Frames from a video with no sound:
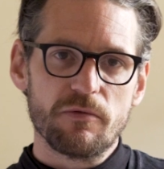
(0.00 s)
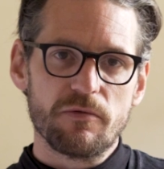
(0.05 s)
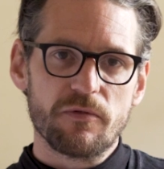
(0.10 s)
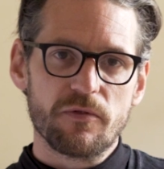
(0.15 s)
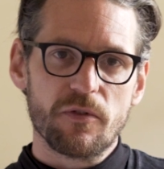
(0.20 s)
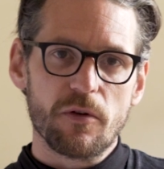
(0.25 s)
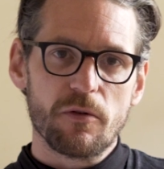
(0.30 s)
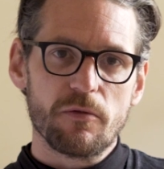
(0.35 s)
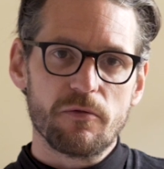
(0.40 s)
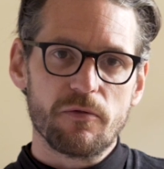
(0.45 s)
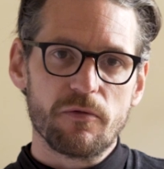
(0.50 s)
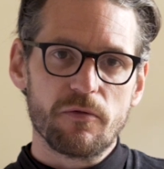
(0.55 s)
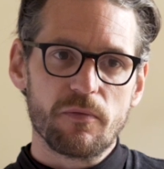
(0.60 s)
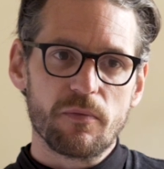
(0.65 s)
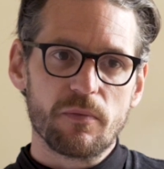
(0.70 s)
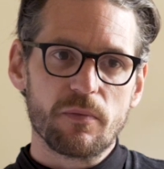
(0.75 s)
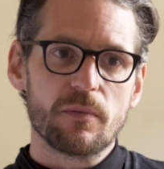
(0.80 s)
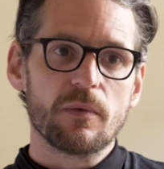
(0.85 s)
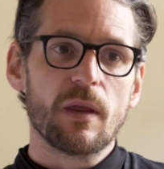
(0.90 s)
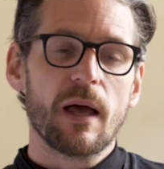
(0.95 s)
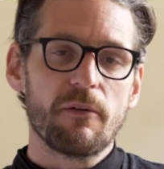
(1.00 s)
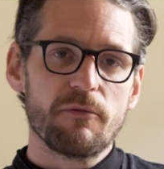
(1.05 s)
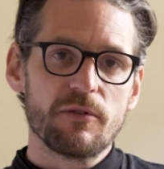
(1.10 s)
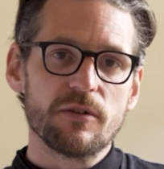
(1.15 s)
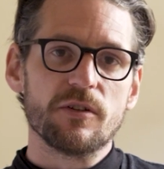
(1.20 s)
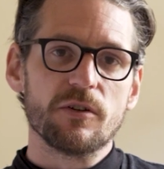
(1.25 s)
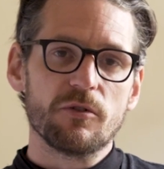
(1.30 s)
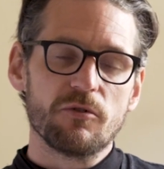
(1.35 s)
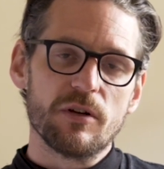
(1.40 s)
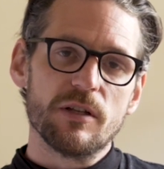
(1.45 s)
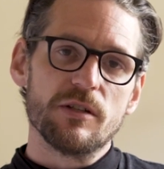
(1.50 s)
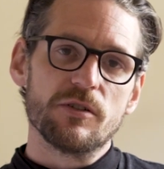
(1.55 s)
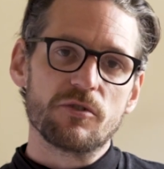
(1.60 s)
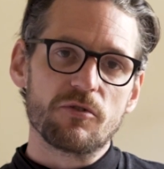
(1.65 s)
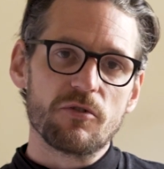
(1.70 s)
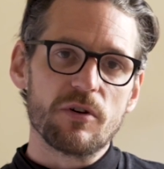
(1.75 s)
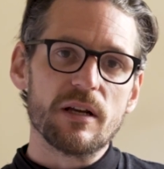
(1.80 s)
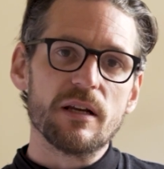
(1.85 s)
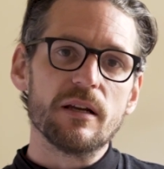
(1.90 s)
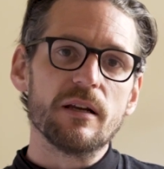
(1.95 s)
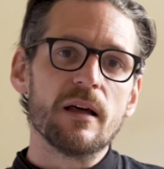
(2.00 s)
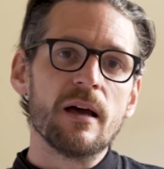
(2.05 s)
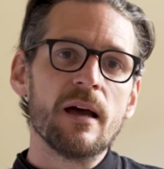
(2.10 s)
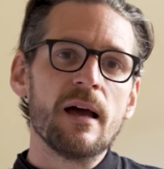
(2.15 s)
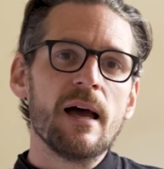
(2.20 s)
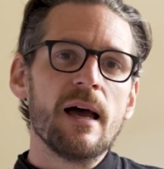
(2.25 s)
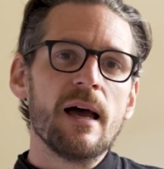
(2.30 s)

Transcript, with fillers: of having to green screen